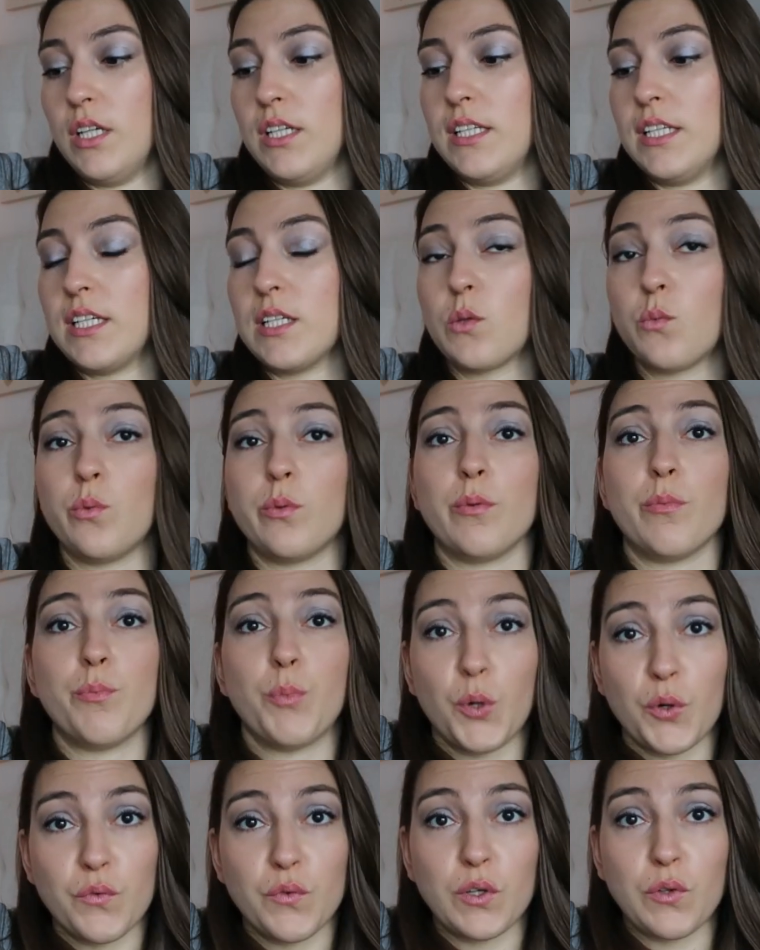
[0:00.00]
I think it would be
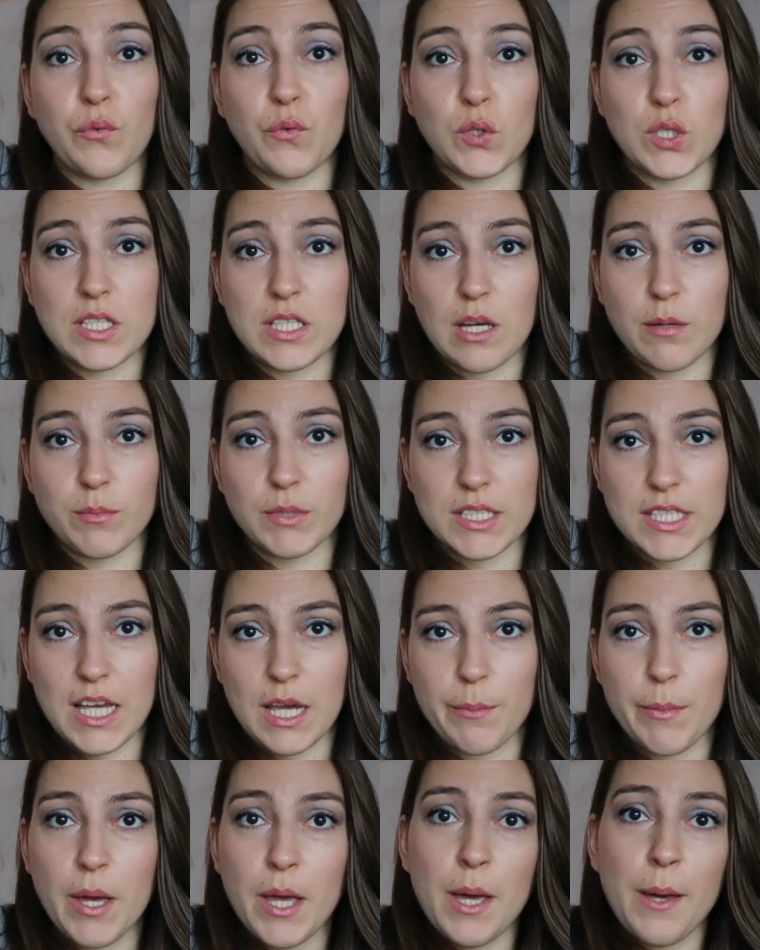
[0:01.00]
perfect for
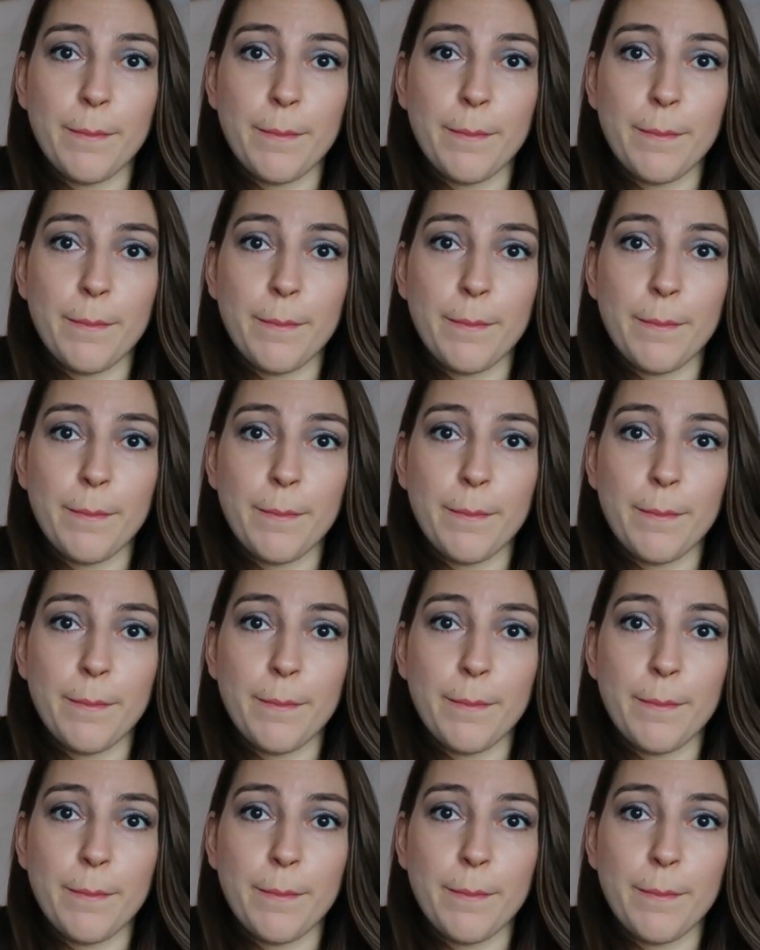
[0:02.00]
summertime,